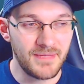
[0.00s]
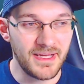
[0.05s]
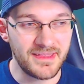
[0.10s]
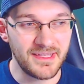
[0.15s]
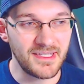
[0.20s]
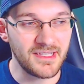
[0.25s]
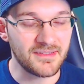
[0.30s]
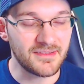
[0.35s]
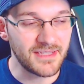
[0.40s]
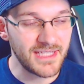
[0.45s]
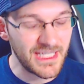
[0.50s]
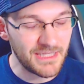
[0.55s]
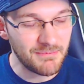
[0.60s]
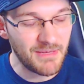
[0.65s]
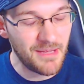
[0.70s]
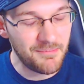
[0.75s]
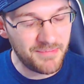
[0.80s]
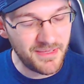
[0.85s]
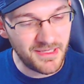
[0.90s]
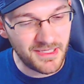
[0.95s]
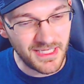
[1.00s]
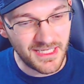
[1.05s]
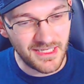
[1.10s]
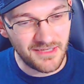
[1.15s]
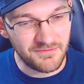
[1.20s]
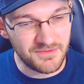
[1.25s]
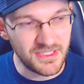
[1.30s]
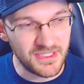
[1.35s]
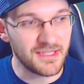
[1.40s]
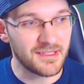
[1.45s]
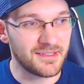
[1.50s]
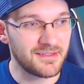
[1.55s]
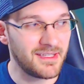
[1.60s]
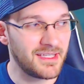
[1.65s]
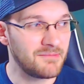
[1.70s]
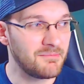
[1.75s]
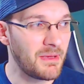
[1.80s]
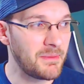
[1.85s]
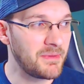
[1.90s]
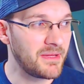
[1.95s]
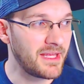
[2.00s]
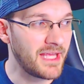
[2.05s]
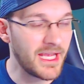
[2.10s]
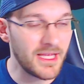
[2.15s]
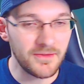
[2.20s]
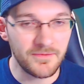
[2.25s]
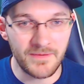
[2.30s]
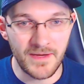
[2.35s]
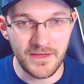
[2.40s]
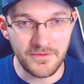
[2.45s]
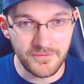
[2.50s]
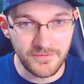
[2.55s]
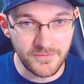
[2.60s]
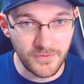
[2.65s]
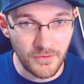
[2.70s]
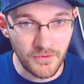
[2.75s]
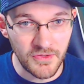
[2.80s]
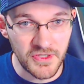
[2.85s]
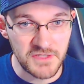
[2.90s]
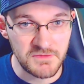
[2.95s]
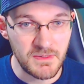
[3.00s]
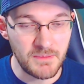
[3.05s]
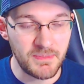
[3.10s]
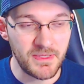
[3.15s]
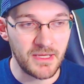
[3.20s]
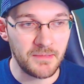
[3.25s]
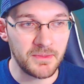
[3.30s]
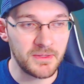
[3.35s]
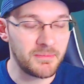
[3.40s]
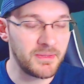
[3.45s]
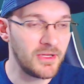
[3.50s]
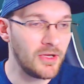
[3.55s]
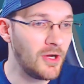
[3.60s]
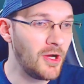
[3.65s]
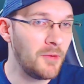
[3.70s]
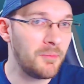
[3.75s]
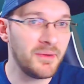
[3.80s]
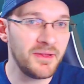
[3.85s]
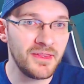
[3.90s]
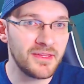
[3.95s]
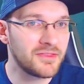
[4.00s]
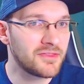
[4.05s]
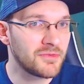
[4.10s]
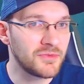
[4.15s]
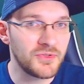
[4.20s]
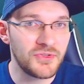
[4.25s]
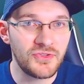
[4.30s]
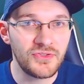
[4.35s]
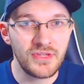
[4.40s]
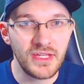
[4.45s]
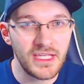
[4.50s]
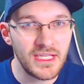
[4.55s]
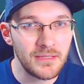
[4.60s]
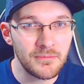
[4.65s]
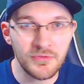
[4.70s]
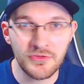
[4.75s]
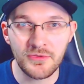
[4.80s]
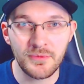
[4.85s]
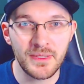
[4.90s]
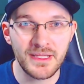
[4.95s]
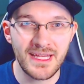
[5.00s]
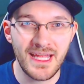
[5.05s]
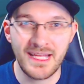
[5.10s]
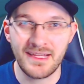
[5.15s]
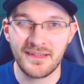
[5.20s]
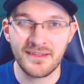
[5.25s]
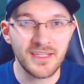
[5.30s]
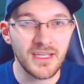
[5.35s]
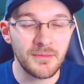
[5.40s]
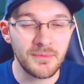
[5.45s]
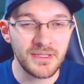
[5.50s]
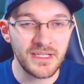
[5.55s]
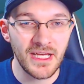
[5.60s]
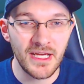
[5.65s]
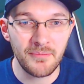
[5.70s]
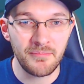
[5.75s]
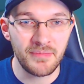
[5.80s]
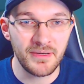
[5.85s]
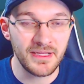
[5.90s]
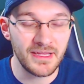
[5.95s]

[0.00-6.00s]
But I think this leak might be kind of, yeah, like I said, maybe the Halo 5 Forge might be able to be opened through Steam or something like that that's coming up.